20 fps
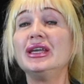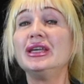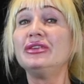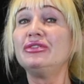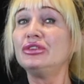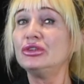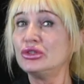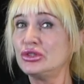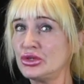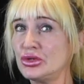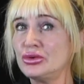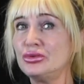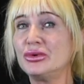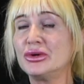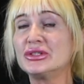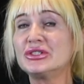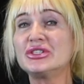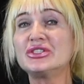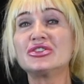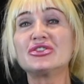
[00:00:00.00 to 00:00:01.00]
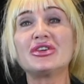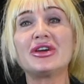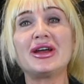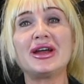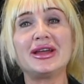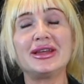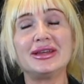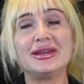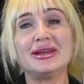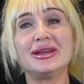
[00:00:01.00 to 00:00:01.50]
If you do want to
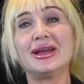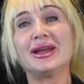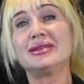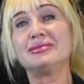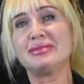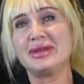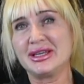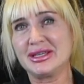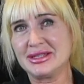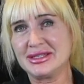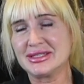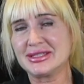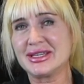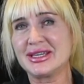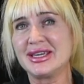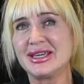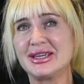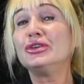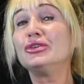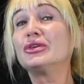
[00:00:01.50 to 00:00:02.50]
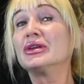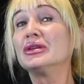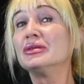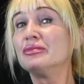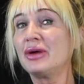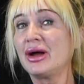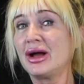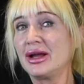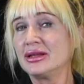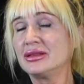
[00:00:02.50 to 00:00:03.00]
try and make this cake, you can
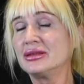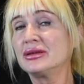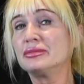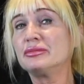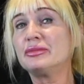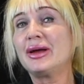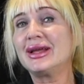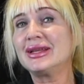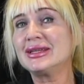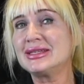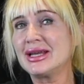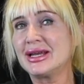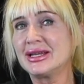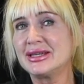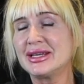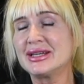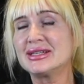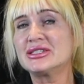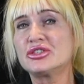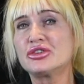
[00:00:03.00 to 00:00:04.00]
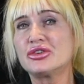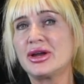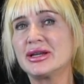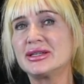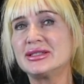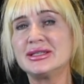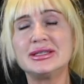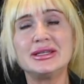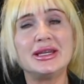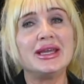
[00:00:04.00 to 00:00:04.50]
buy the pandan
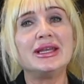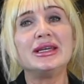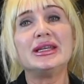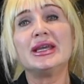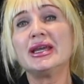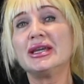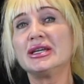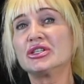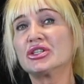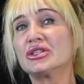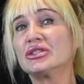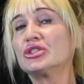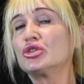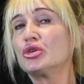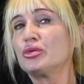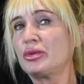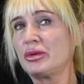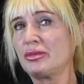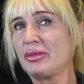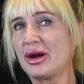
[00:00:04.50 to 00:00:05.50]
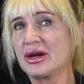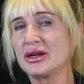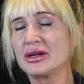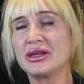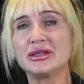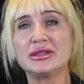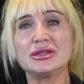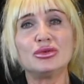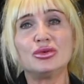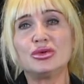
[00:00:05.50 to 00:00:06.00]
extract in any Asian
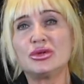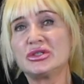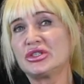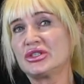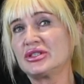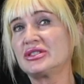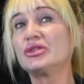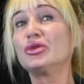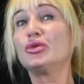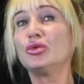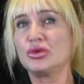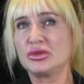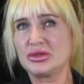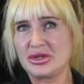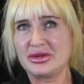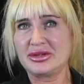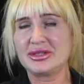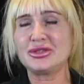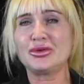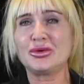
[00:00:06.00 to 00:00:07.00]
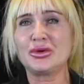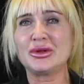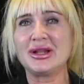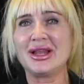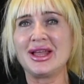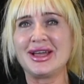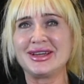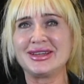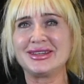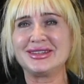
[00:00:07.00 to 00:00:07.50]
supermarket or just order it online.
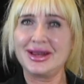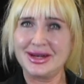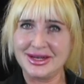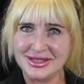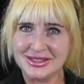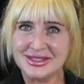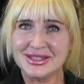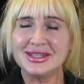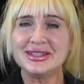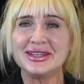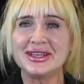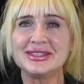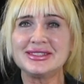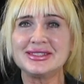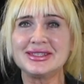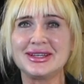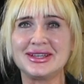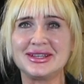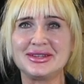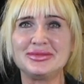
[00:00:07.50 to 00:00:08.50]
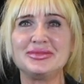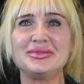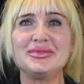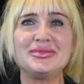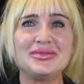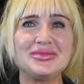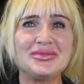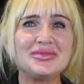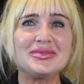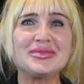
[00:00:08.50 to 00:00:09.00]
And until next time,
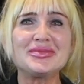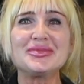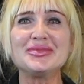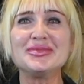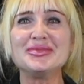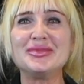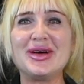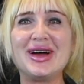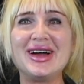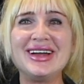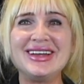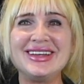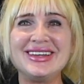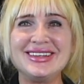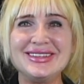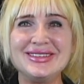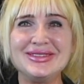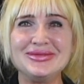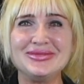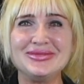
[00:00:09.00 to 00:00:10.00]
bye.